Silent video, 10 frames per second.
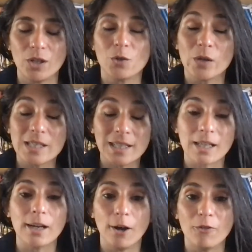
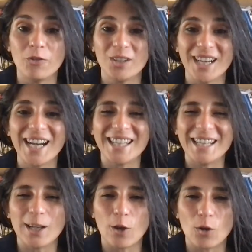risk of
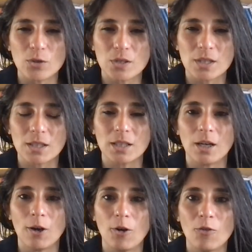getting lost,
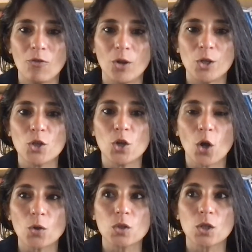of
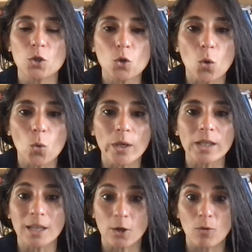not
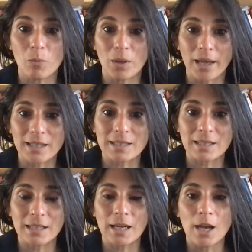knowing the
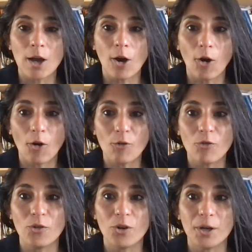complexity
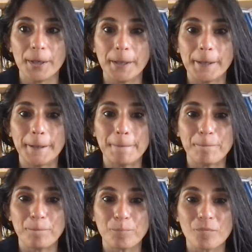of
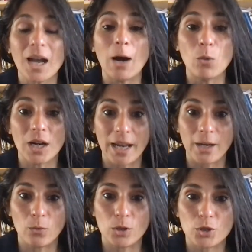our
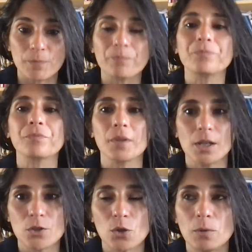language.
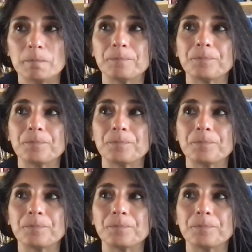So